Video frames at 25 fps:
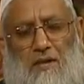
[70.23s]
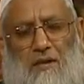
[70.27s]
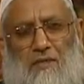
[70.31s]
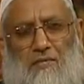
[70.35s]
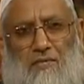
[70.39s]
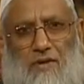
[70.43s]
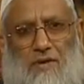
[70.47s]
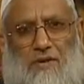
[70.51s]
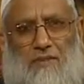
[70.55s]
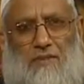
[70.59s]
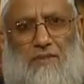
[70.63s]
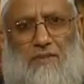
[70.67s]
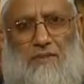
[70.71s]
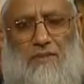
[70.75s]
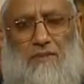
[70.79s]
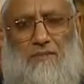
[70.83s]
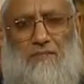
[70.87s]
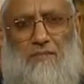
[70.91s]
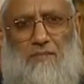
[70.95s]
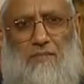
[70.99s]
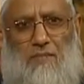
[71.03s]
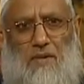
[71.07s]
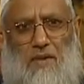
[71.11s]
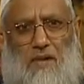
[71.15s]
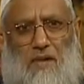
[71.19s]
which
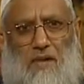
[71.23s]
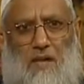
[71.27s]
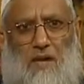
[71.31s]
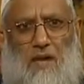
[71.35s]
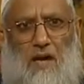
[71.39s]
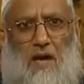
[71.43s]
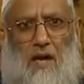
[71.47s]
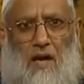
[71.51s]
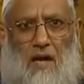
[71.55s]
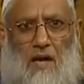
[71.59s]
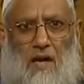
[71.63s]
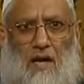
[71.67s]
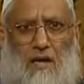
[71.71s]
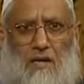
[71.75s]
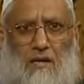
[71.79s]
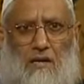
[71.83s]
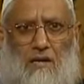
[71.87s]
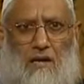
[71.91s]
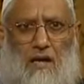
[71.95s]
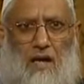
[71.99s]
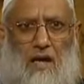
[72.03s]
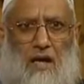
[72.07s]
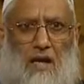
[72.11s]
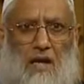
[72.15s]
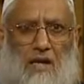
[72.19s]

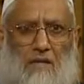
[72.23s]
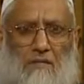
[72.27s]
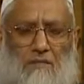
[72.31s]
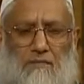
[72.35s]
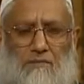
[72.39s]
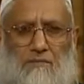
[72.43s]
have